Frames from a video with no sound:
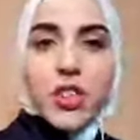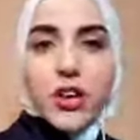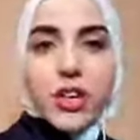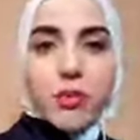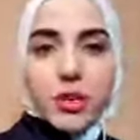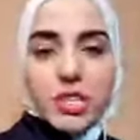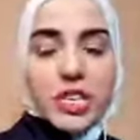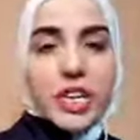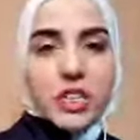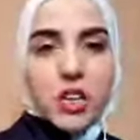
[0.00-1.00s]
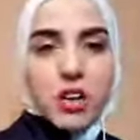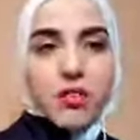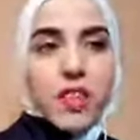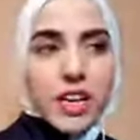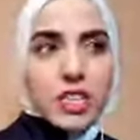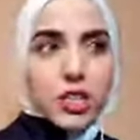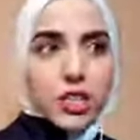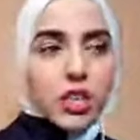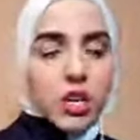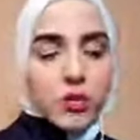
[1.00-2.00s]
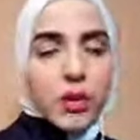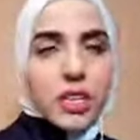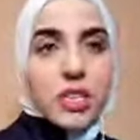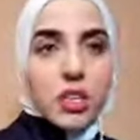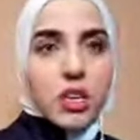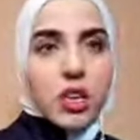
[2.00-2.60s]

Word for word: 30% of that uh, blood